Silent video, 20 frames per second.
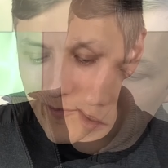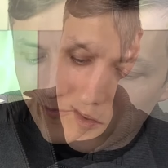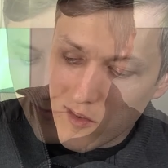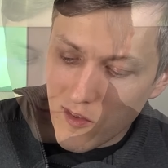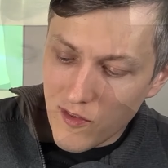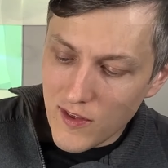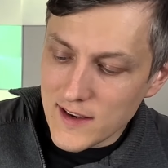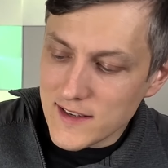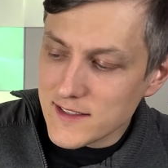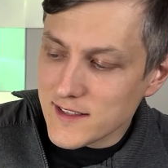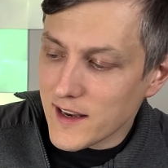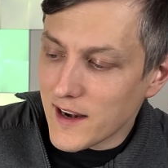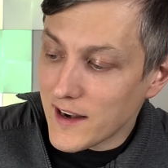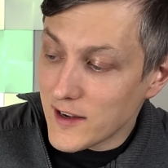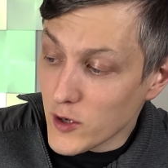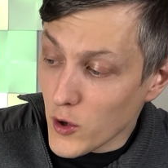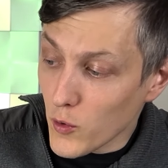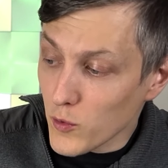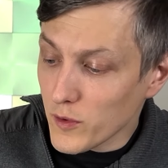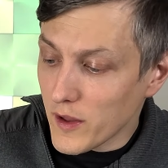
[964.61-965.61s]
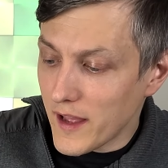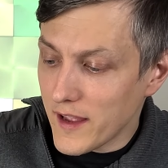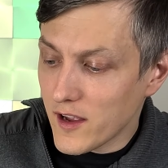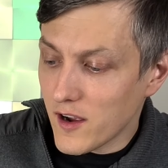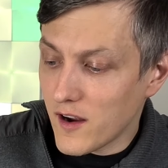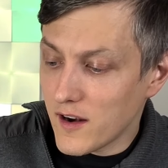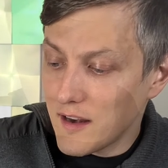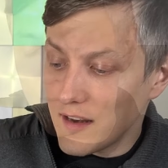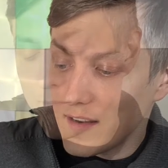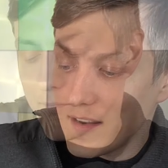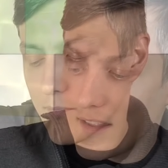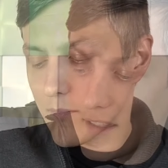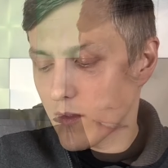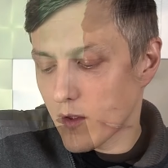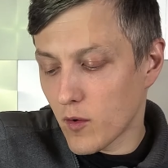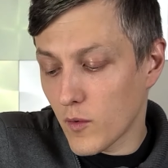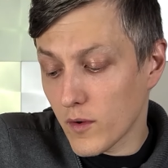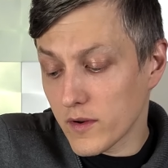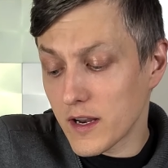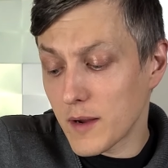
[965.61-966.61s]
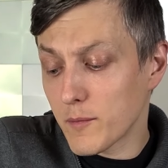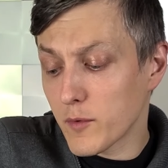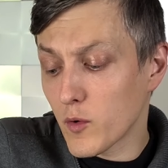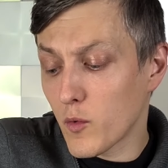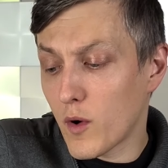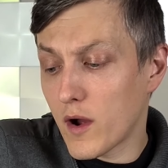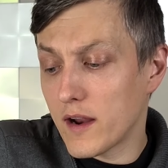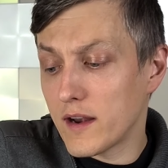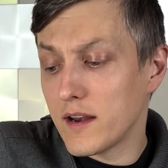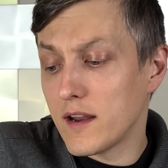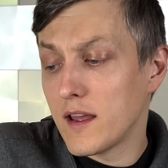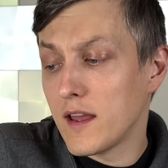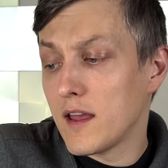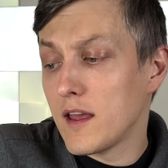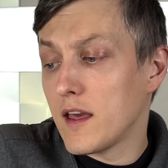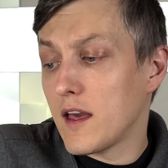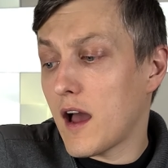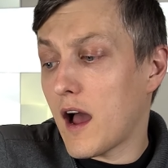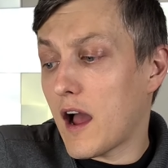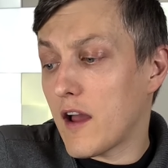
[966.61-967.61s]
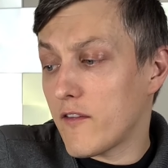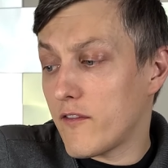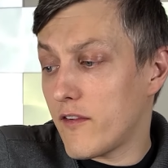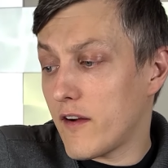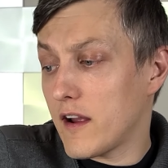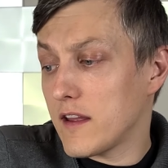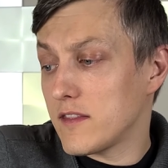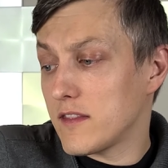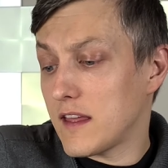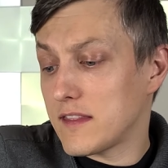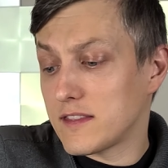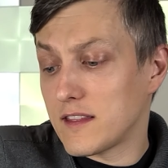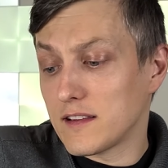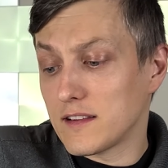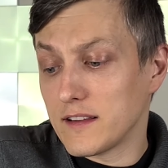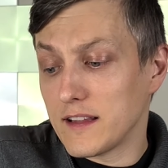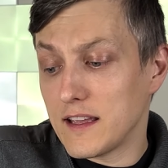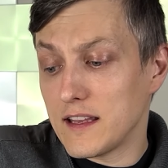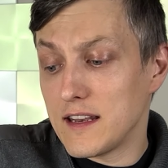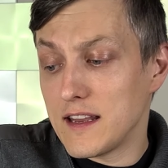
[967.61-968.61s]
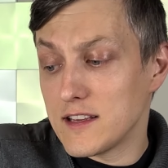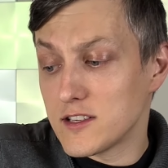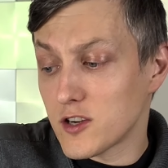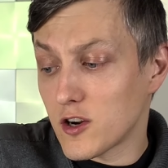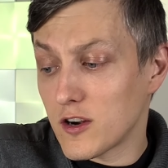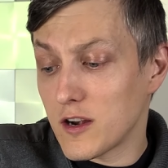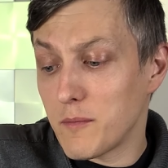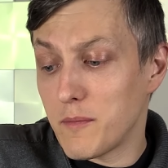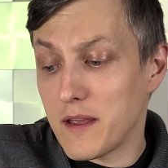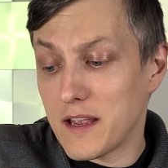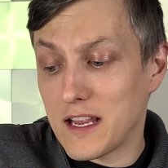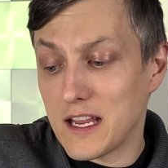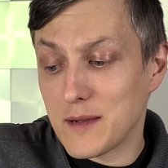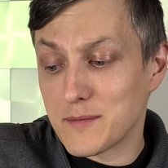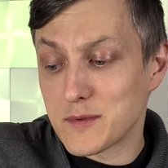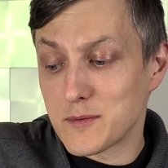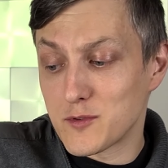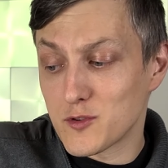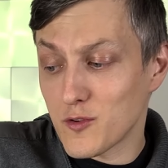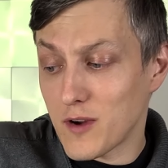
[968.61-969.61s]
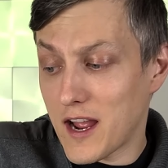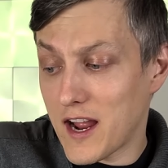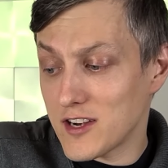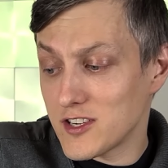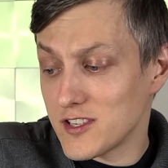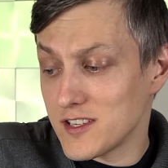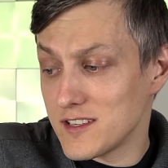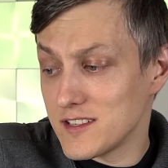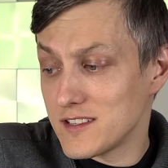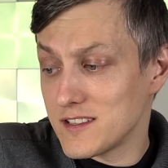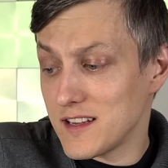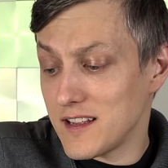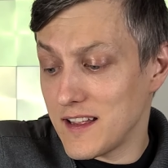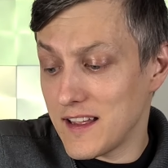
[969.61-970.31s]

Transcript: The things that I don't like on it, well, number one, I find that the lid is already picking up some scratches.